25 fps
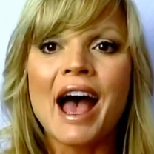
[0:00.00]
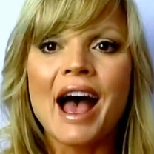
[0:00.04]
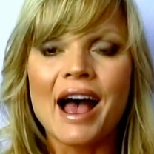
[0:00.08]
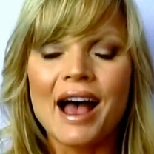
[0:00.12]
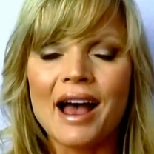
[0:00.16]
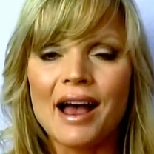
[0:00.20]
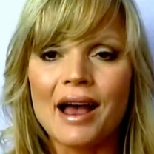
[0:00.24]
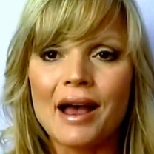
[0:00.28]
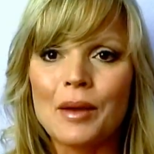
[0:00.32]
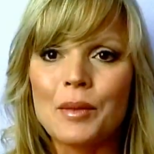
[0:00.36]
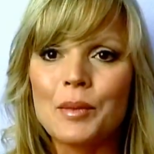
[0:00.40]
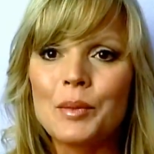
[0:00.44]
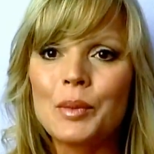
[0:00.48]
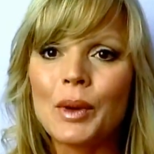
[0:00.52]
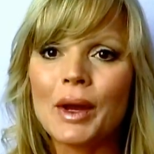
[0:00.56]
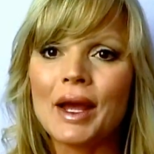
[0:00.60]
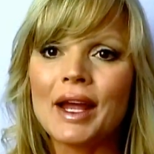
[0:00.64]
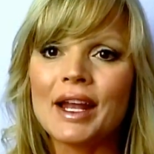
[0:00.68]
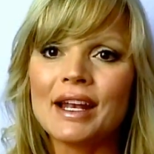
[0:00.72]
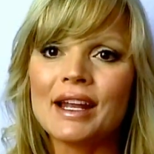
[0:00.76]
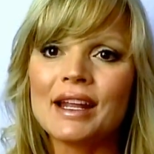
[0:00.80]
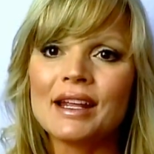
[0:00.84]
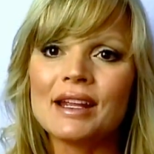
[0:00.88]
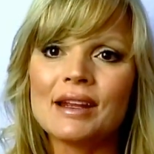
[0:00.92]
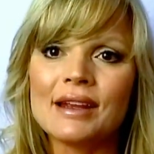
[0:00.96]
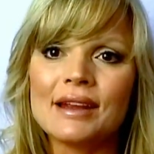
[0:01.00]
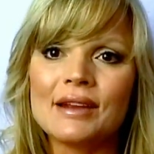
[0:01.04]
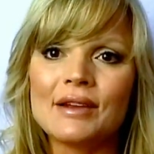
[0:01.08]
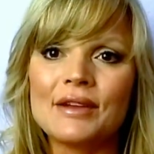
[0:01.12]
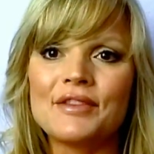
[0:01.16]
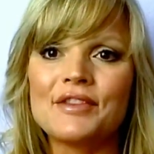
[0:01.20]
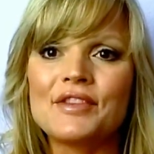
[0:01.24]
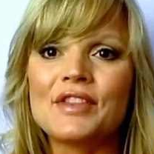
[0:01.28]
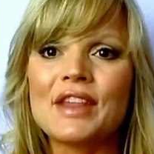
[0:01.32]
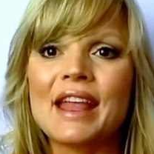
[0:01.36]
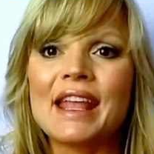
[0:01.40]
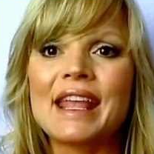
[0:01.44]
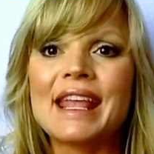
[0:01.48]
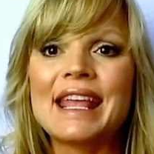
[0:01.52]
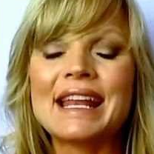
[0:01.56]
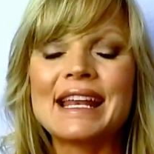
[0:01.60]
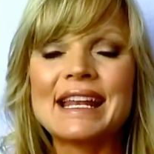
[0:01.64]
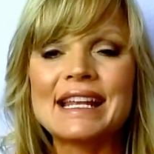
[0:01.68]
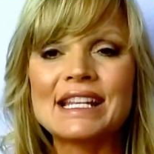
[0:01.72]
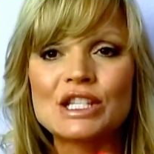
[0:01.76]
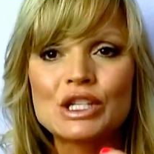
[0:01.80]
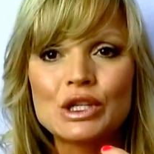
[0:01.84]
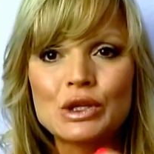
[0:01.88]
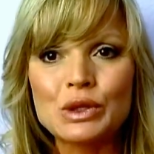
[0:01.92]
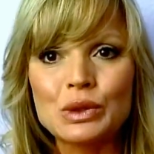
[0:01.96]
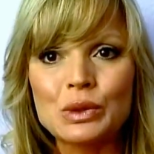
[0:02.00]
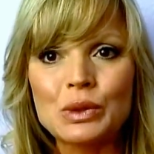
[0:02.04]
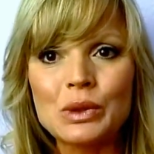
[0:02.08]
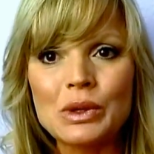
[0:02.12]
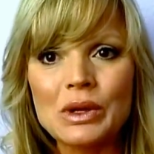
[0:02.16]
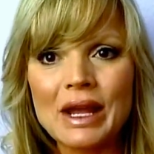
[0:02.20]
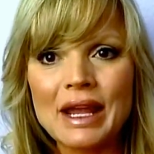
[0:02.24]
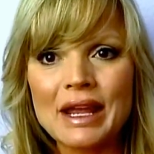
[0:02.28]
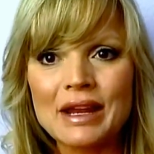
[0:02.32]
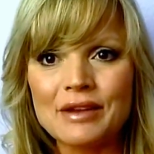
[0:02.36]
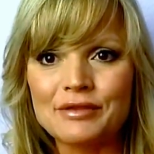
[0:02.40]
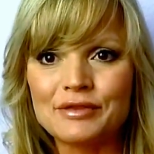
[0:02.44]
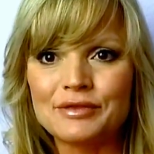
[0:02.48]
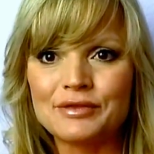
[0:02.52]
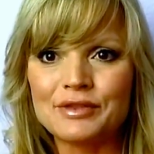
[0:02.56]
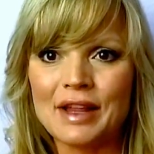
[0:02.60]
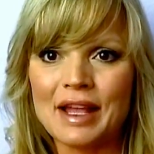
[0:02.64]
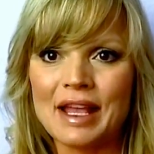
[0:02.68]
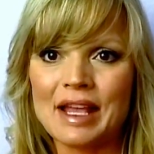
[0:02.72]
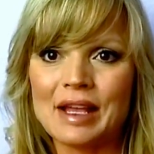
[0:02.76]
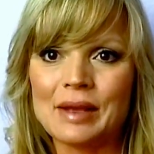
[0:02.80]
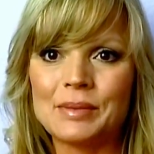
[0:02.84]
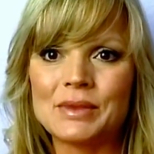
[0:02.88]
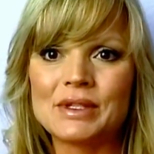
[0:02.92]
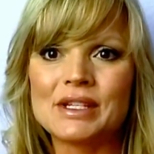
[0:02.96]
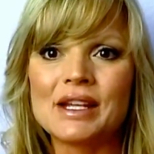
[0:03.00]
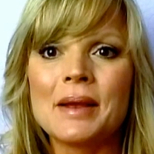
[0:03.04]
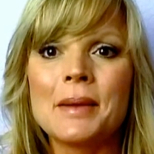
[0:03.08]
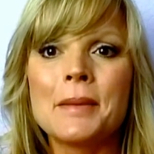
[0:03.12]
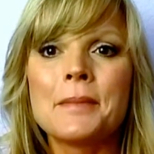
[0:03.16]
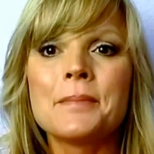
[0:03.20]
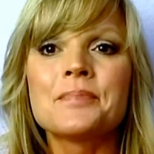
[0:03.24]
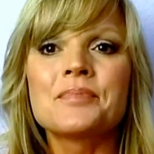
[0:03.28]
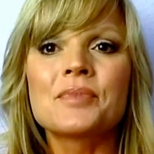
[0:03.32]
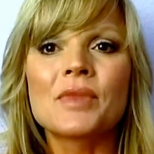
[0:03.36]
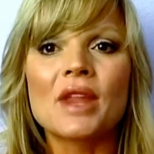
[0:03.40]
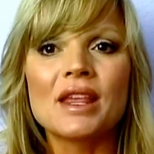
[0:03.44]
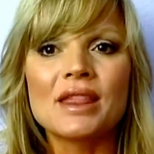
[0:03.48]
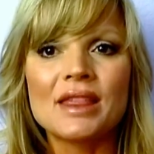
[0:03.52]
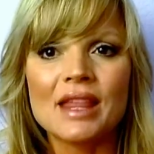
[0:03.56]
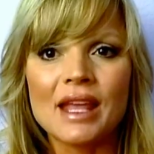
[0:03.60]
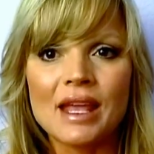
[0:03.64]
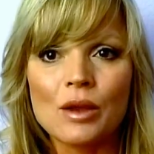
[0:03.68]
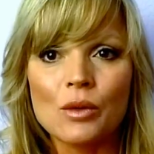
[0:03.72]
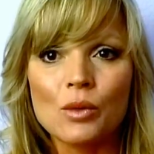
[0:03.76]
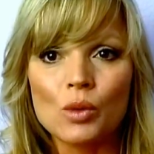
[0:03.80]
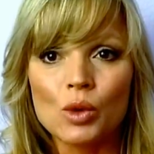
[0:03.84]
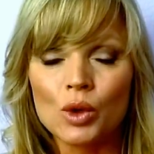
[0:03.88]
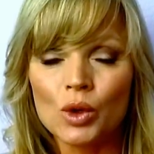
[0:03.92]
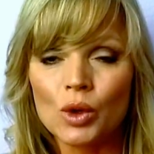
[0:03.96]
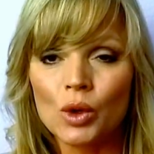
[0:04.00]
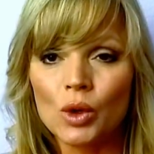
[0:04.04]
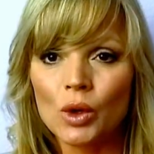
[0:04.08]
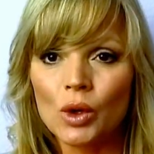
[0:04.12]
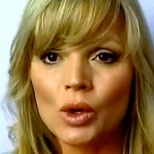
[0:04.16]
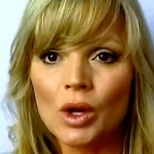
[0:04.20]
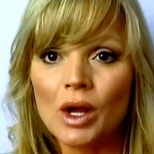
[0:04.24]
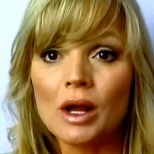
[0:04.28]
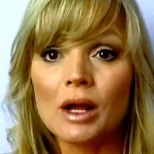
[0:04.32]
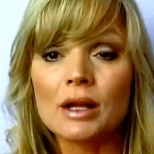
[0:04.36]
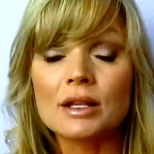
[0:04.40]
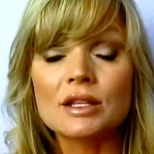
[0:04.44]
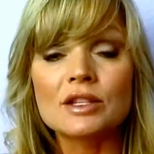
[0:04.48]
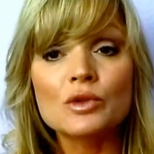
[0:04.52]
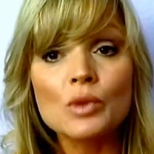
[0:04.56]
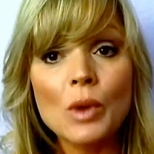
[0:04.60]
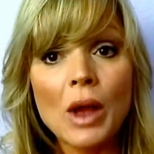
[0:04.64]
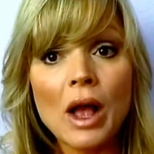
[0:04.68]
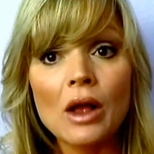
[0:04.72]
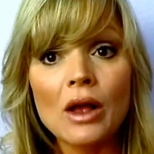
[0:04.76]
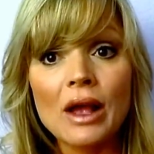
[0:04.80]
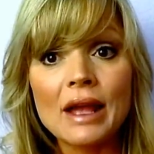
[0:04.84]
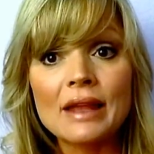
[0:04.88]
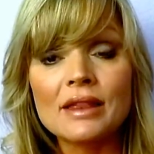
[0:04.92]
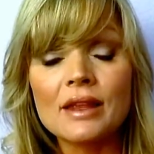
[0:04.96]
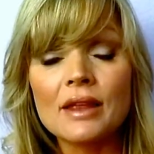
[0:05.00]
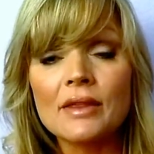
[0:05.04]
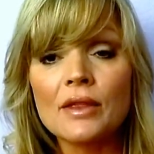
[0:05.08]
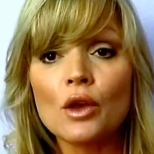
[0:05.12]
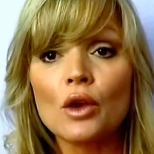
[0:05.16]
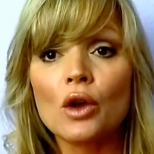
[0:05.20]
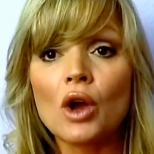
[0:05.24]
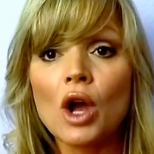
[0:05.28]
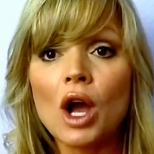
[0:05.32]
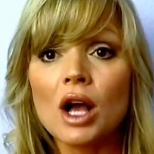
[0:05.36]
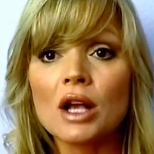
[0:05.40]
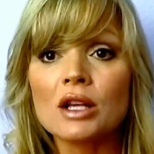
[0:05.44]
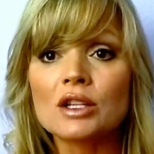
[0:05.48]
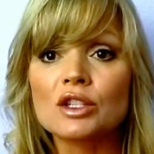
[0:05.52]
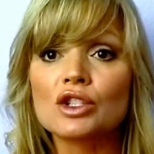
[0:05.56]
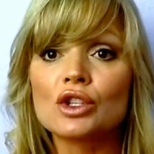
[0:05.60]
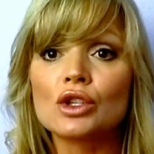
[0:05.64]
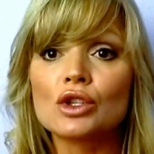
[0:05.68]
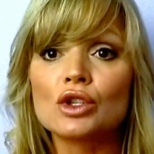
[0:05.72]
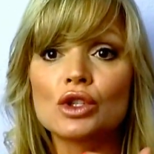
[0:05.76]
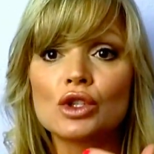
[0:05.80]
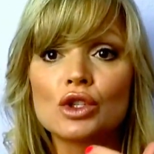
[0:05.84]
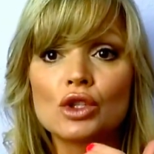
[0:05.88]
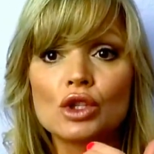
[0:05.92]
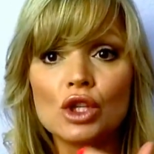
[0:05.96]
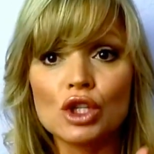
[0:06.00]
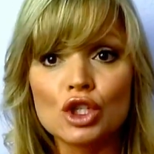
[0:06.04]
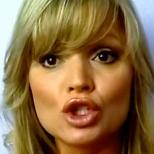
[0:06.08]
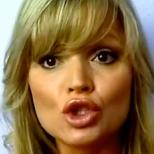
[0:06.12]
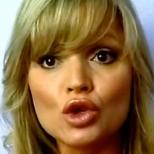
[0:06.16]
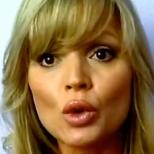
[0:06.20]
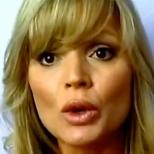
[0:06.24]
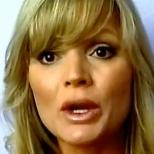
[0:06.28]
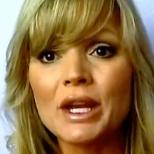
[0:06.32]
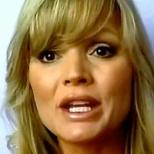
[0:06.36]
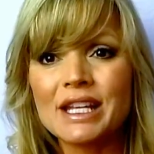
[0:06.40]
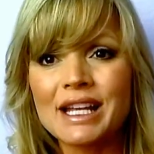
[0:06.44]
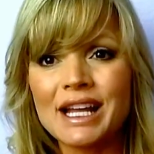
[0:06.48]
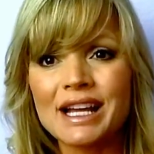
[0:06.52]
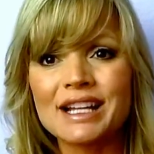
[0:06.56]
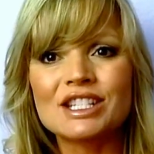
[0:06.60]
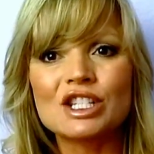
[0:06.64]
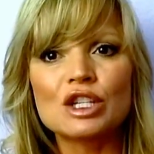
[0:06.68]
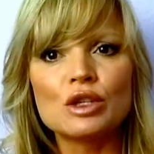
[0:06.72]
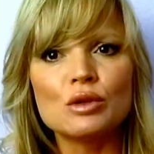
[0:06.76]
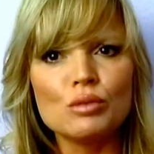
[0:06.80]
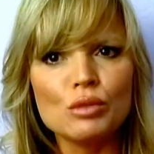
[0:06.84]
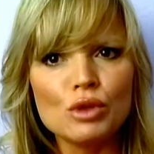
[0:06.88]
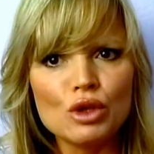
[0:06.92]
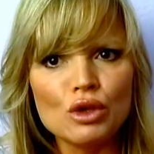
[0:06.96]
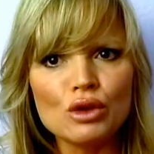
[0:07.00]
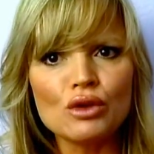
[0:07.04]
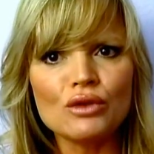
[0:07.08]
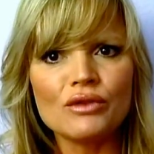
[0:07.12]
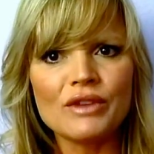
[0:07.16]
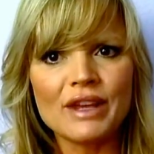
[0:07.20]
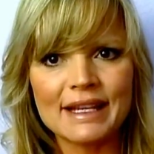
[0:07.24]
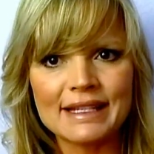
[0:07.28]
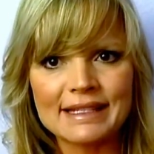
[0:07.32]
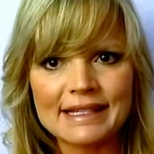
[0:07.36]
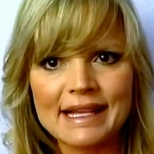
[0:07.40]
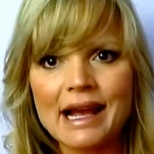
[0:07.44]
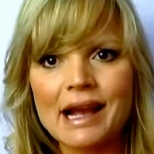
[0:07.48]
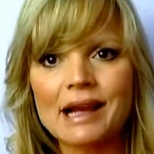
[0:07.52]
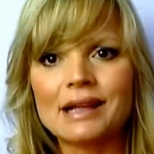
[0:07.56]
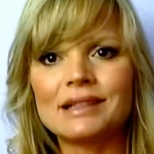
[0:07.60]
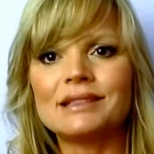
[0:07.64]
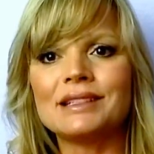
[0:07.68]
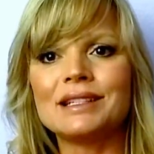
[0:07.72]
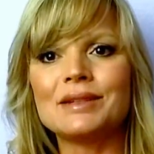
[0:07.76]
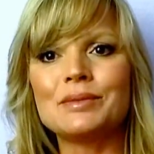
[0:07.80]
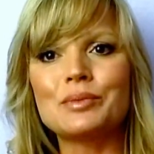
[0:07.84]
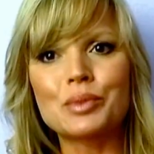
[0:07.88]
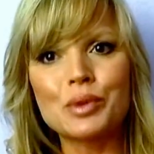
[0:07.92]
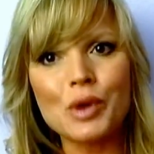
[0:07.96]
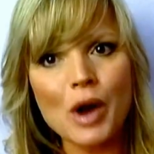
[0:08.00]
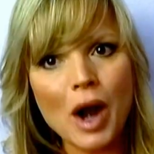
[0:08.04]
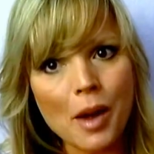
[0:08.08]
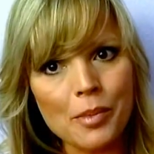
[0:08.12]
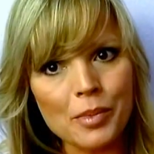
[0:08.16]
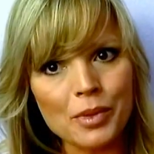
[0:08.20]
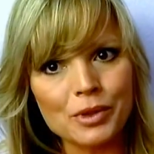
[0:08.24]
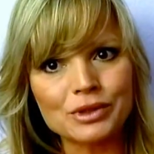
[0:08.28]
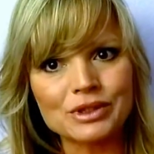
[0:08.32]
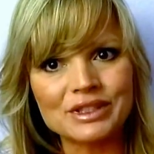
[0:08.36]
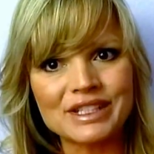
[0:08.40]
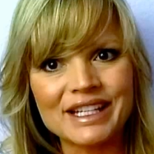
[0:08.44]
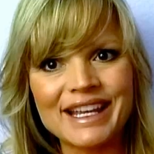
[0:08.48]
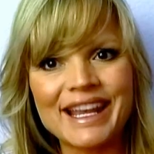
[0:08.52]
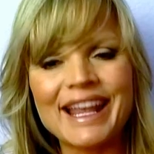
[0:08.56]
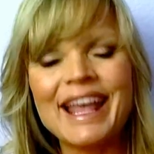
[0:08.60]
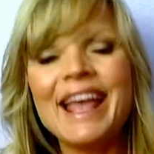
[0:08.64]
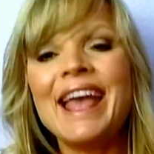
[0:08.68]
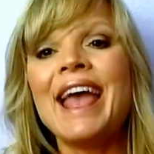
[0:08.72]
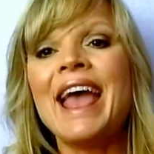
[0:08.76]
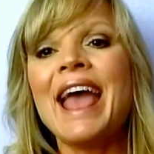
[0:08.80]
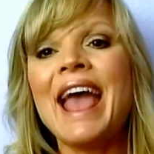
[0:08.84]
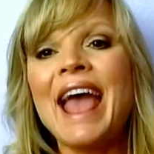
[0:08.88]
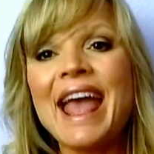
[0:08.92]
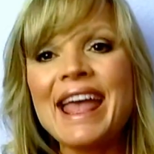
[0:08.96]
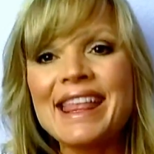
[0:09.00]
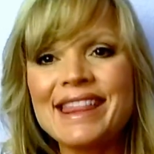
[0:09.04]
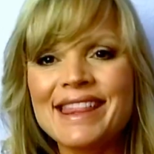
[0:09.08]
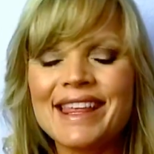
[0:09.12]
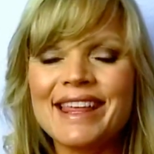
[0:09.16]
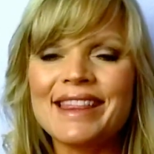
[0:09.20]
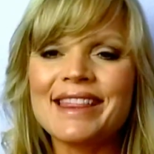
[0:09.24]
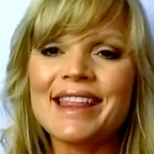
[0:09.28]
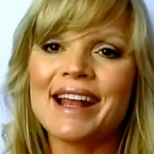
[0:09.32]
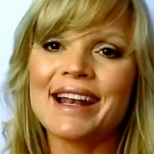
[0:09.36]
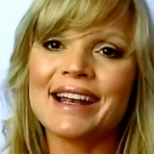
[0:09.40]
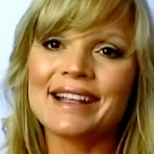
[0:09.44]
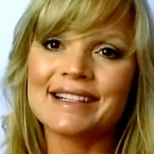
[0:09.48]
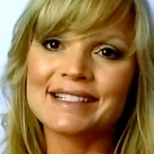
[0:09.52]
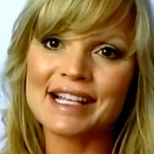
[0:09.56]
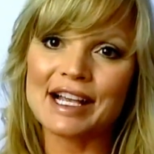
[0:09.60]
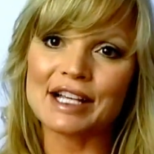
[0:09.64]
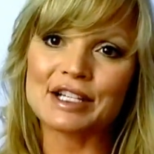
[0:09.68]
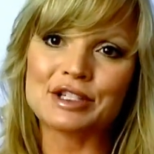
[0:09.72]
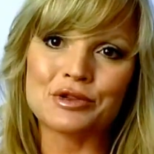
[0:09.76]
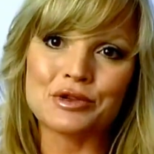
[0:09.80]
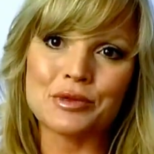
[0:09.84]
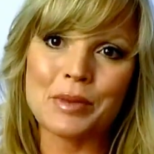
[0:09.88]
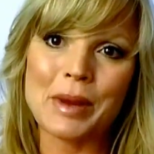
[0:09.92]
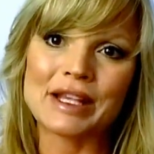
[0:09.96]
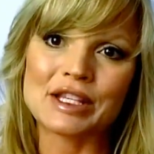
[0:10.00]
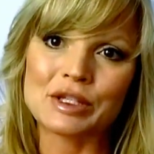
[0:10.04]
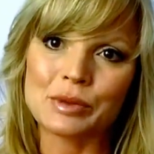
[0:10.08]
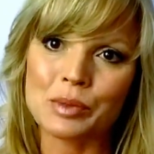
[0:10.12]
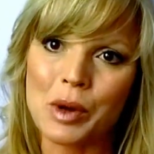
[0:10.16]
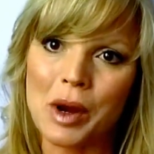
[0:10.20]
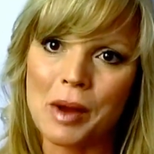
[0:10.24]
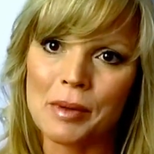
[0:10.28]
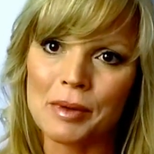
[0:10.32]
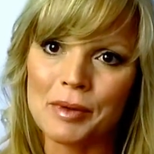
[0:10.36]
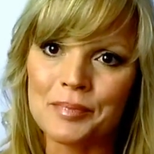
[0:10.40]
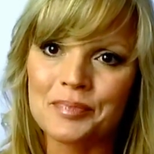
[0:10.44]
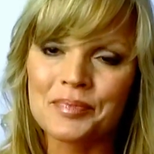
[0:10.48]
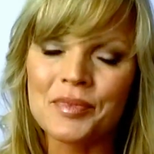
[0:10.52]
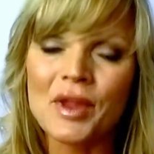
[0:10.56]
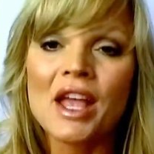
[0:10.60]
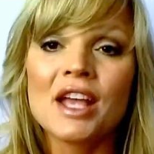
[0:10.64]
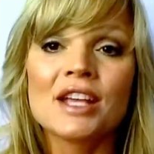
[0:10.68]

But if they get too inflamed, they will swell, and then they'll cause the joint not to move exactly properly, and then that exacerbates the problem.